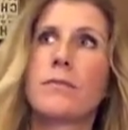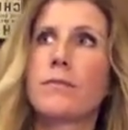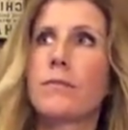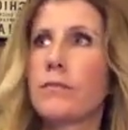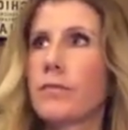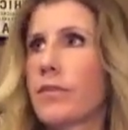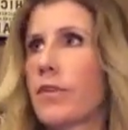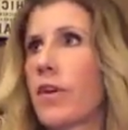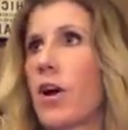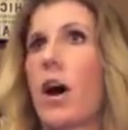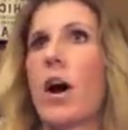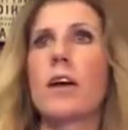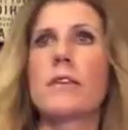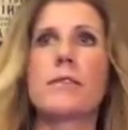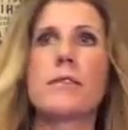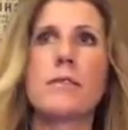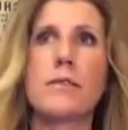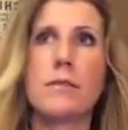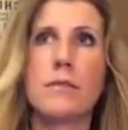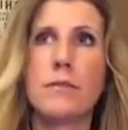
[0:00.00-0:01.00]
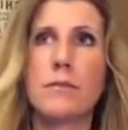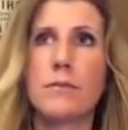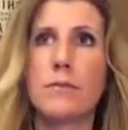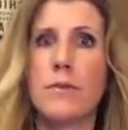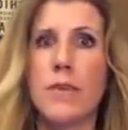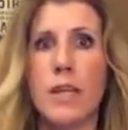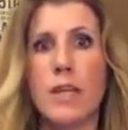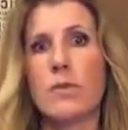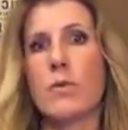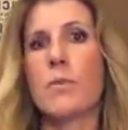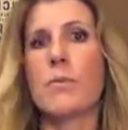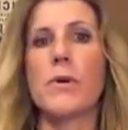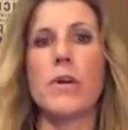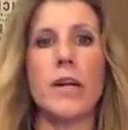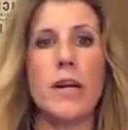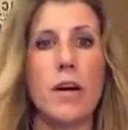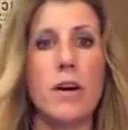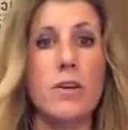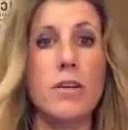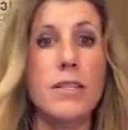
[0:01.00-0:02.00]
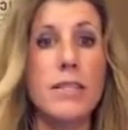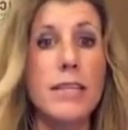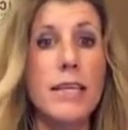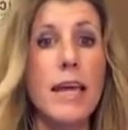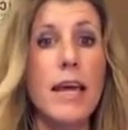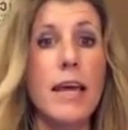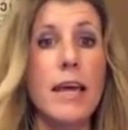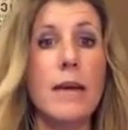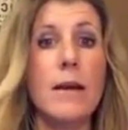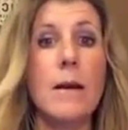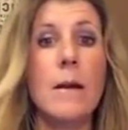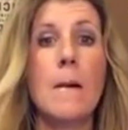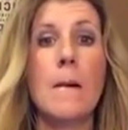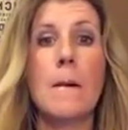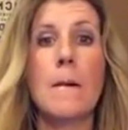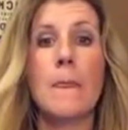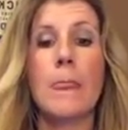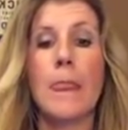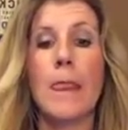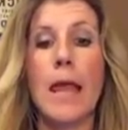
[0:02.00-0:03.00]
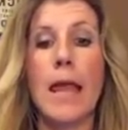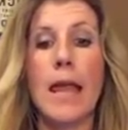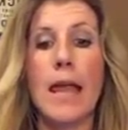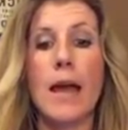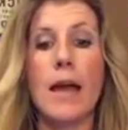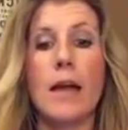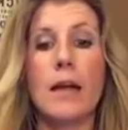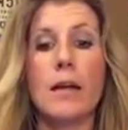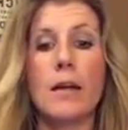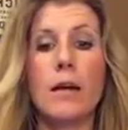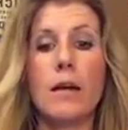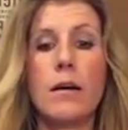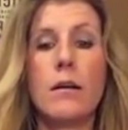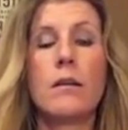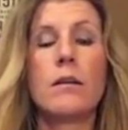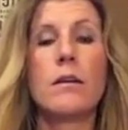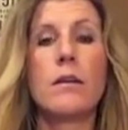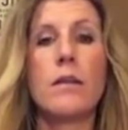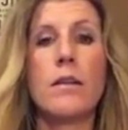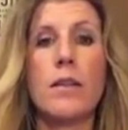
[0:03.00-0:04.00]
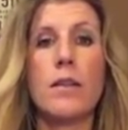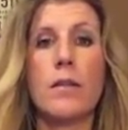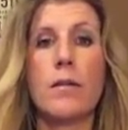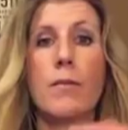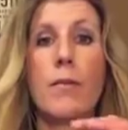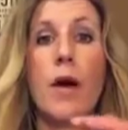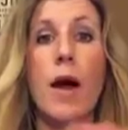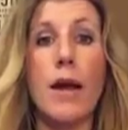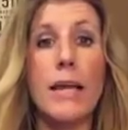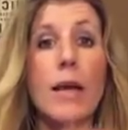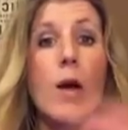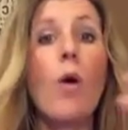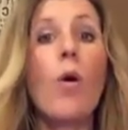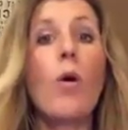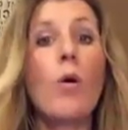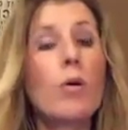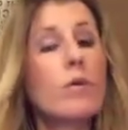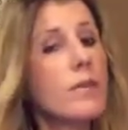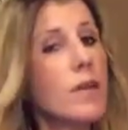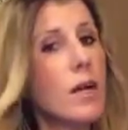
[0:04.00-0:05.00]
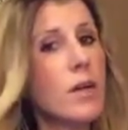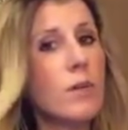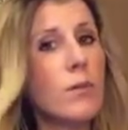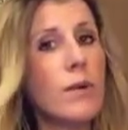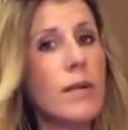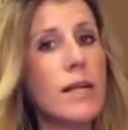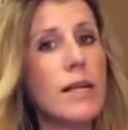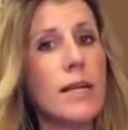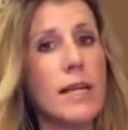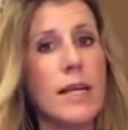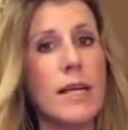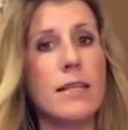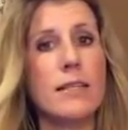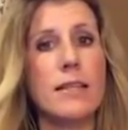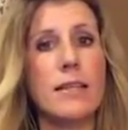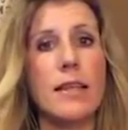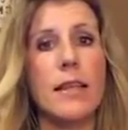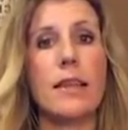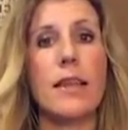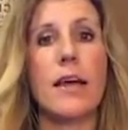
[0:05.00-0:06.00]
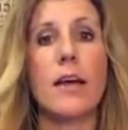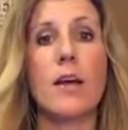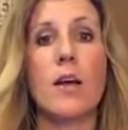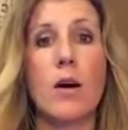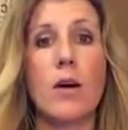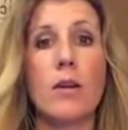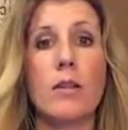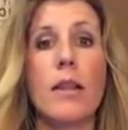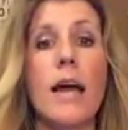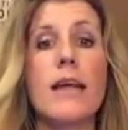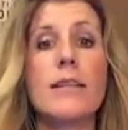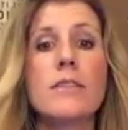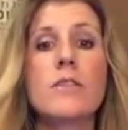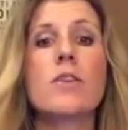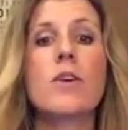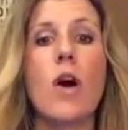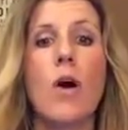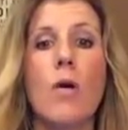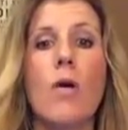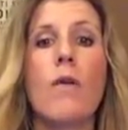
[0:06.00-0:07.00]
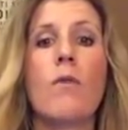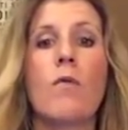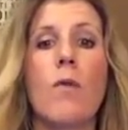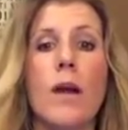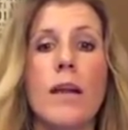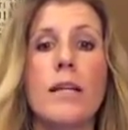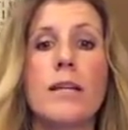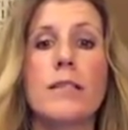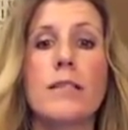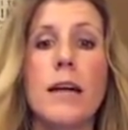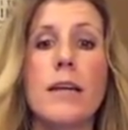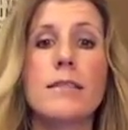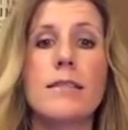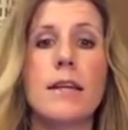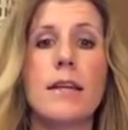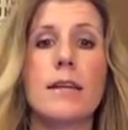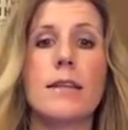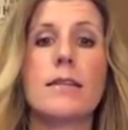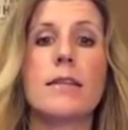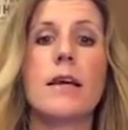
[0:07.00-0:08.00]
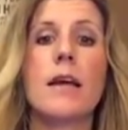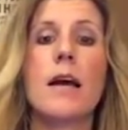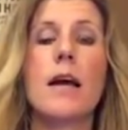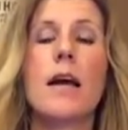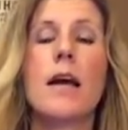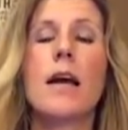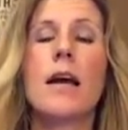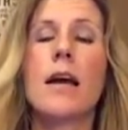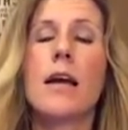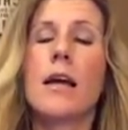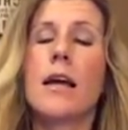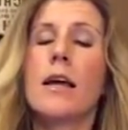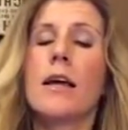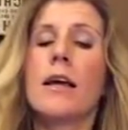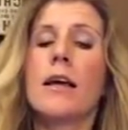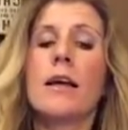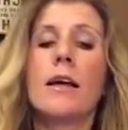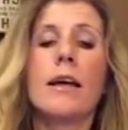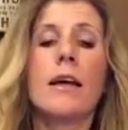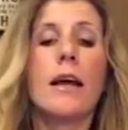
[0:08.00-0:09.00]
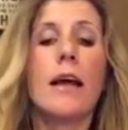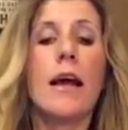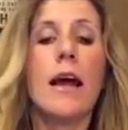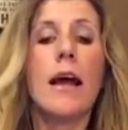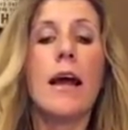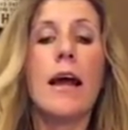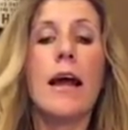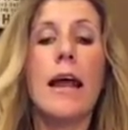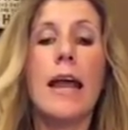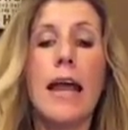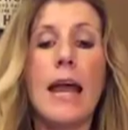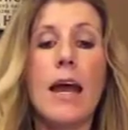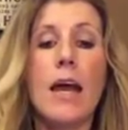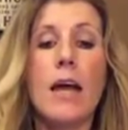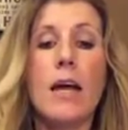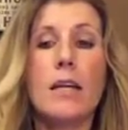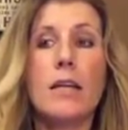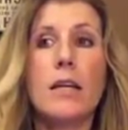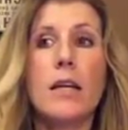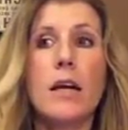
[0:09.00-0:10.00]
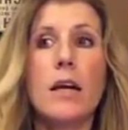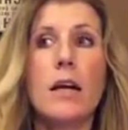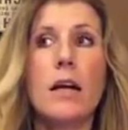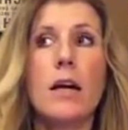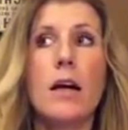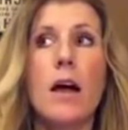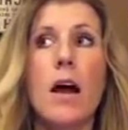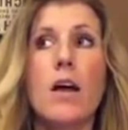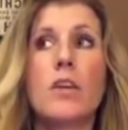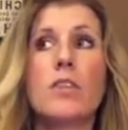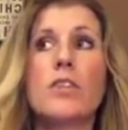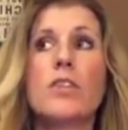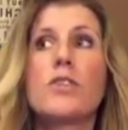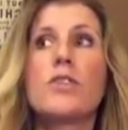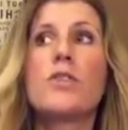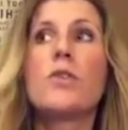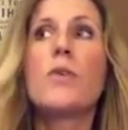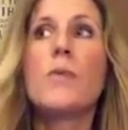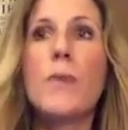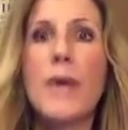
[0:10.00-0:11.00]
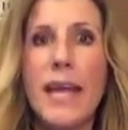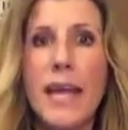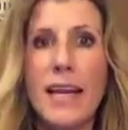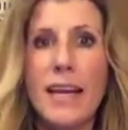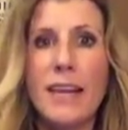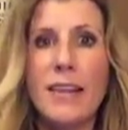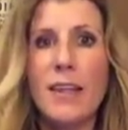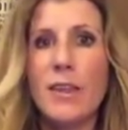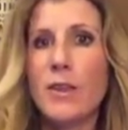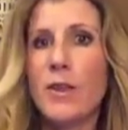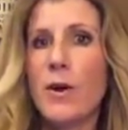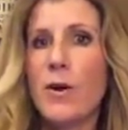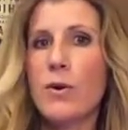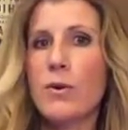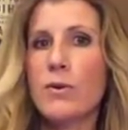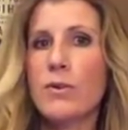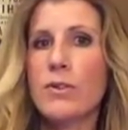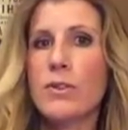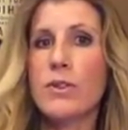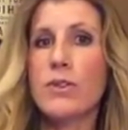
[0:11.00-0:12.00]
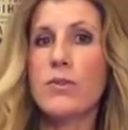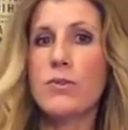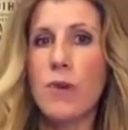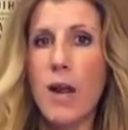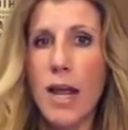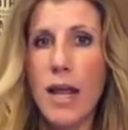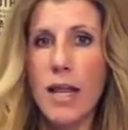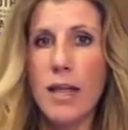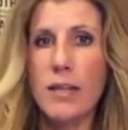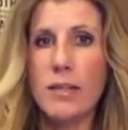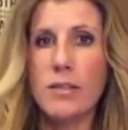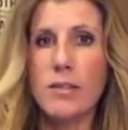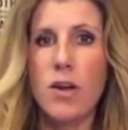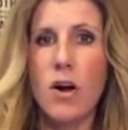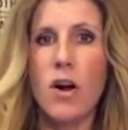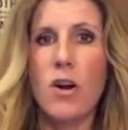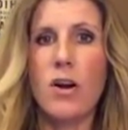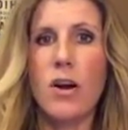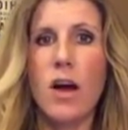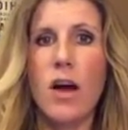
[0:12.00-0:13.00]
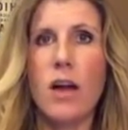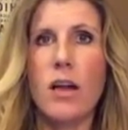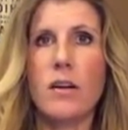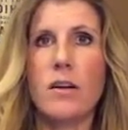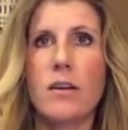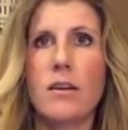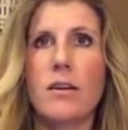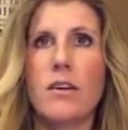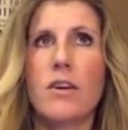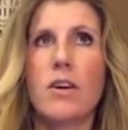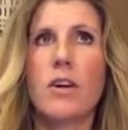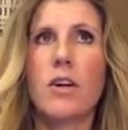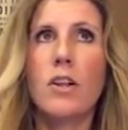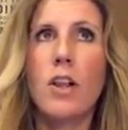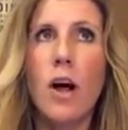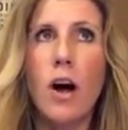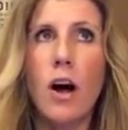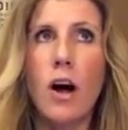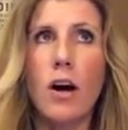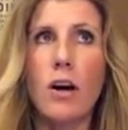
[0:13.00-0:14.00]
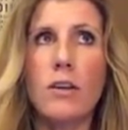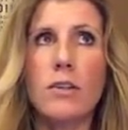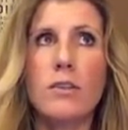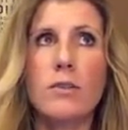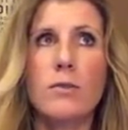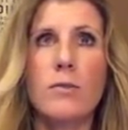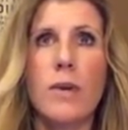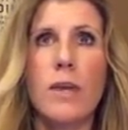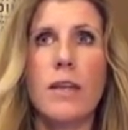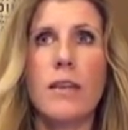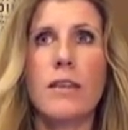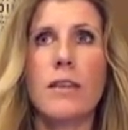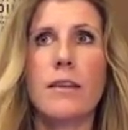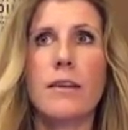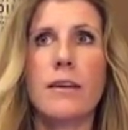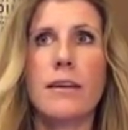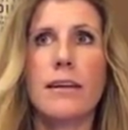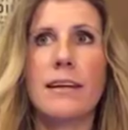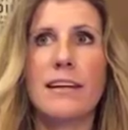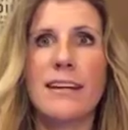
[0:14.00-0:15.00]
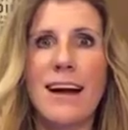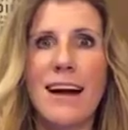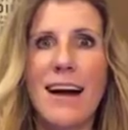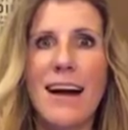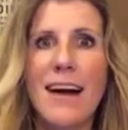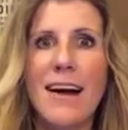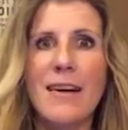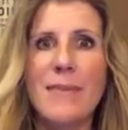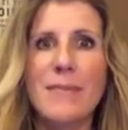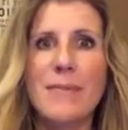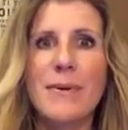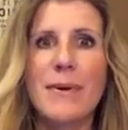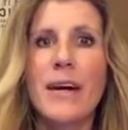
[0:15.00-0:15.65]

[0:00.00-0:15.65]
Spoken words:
thoughts, things we're putting on our skin, and the body holds on to what it needs and then lets go of what it doesn't. And assuming that those drains are not clogged with crap,